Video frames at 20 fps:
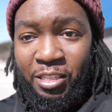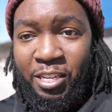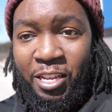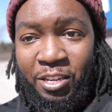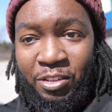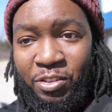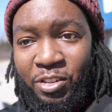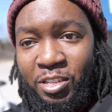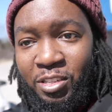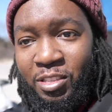
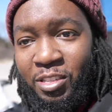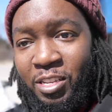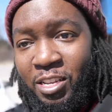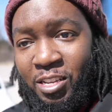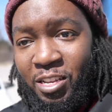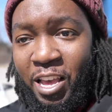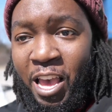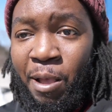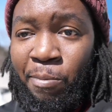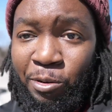interest,
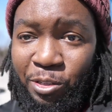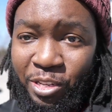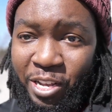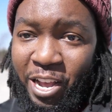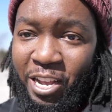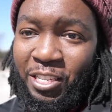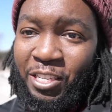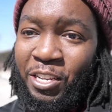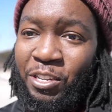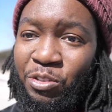the
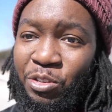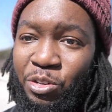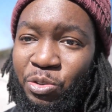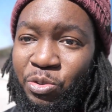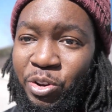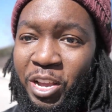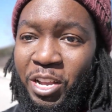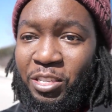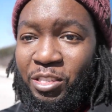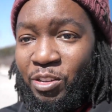amortized interest rate.